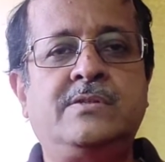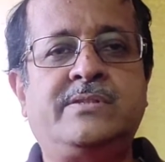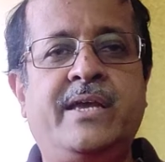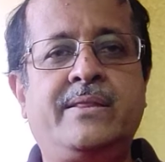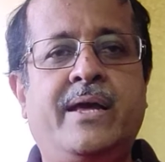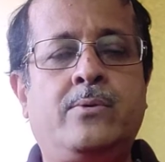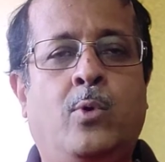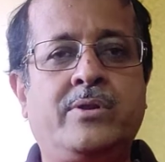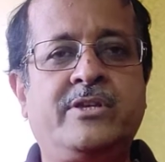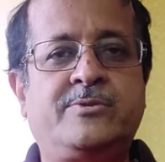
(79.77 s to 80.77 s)
saying
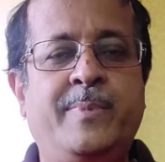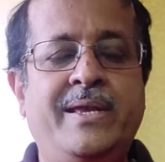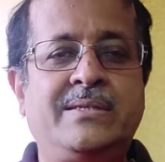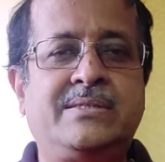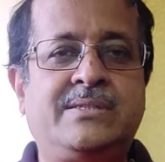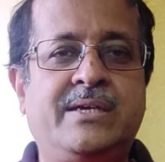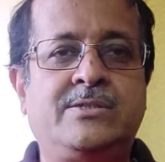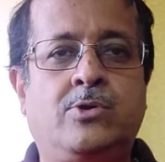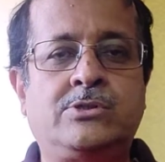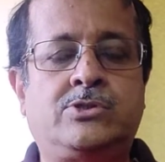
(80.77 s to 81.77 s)
that what this means
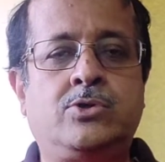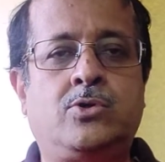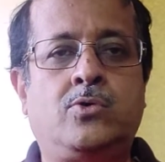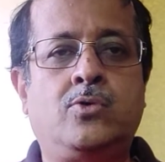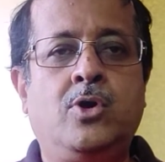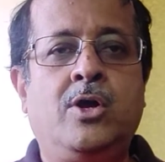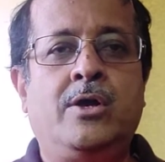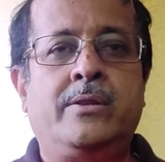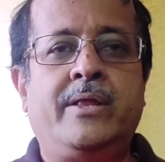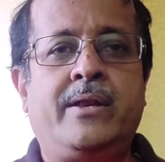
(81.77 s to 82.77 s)
is also
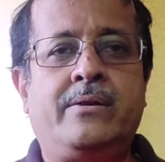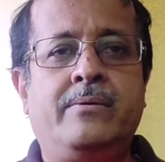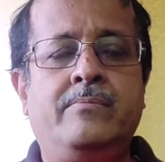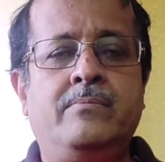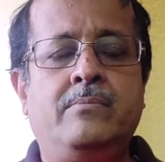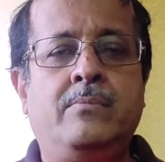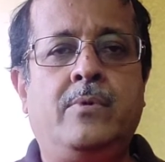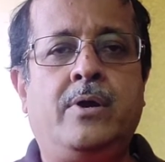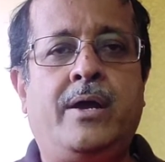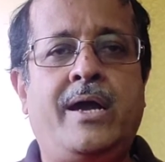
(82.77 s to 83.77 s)
that
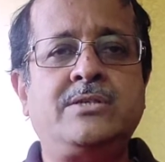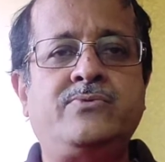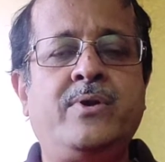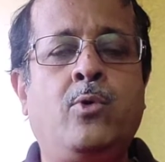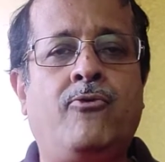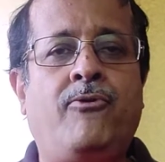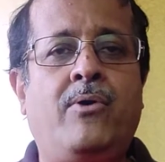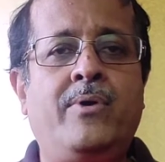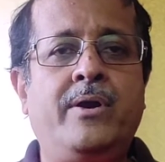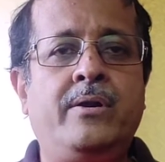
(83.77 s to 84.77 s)
as we go
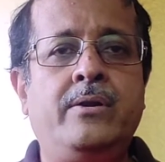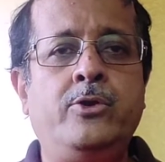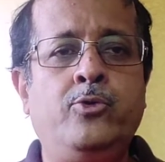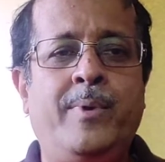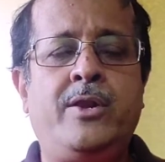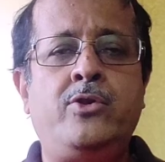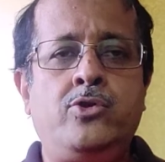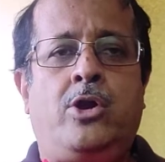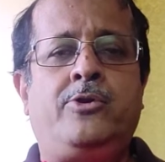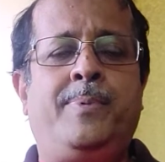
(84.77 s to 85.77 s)
forward, you may
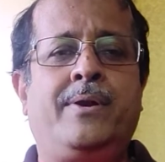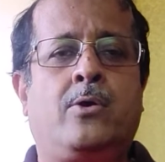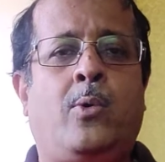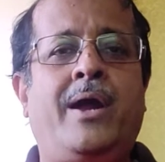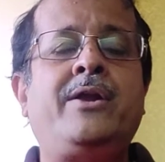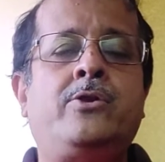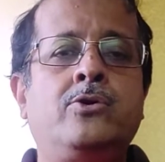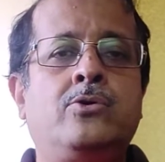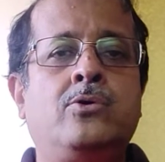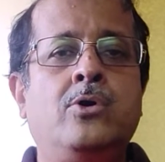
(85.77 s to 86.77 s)
not be required
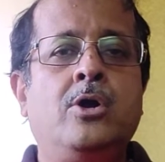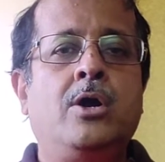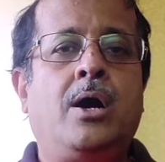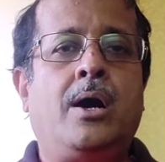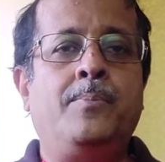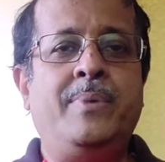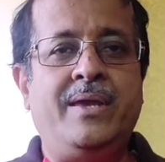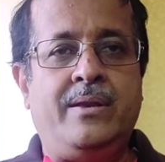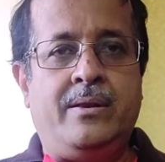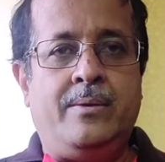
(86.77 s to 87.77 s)
to
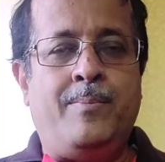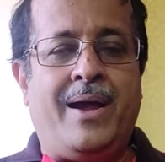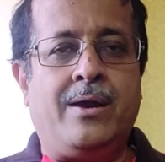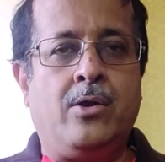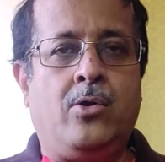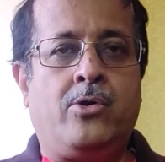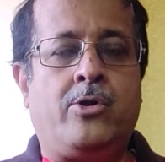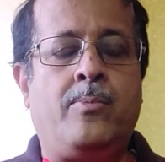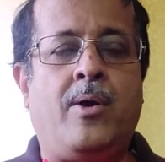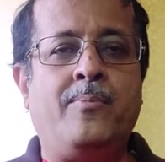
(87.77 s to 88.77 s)
be in Bangalore
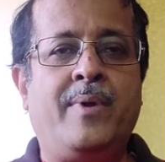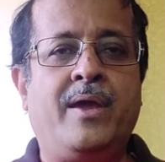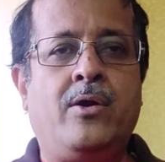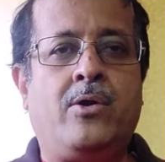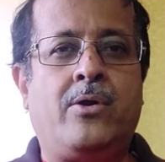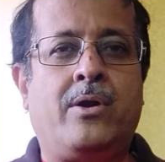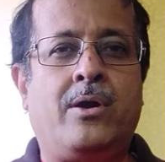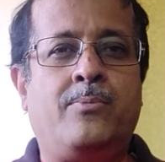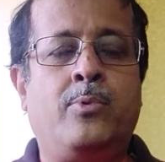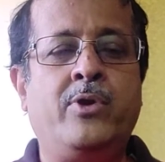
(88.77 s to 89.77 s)
or Bombay or
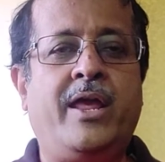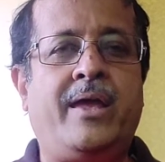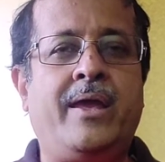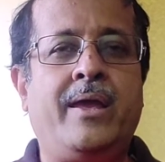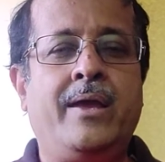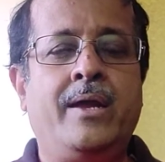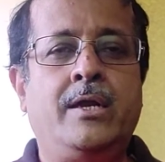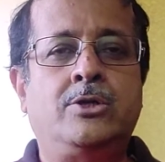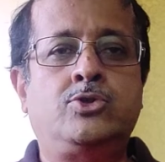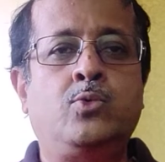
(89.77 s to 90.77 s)
Pune
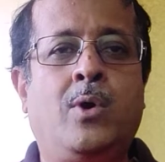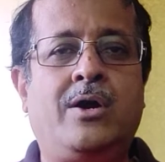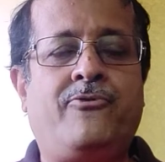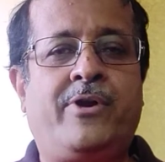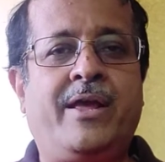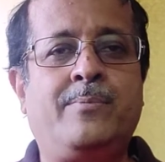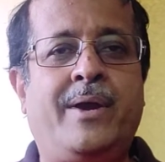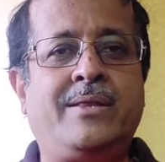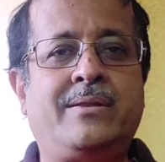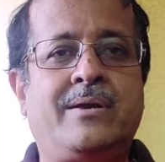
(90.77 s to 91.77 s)
to work for Tech
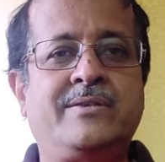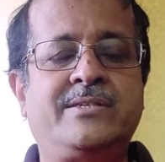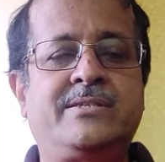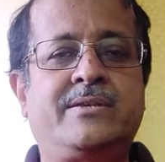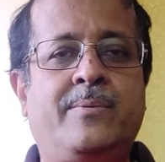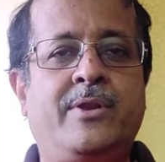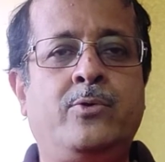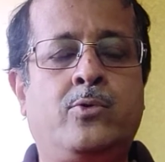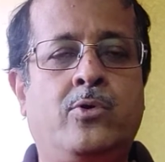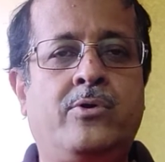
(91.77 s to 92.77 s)
Mahindra, isn't it? I mean,
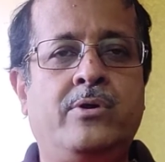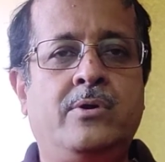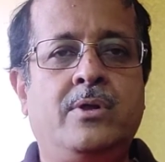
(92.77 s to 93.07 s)
you could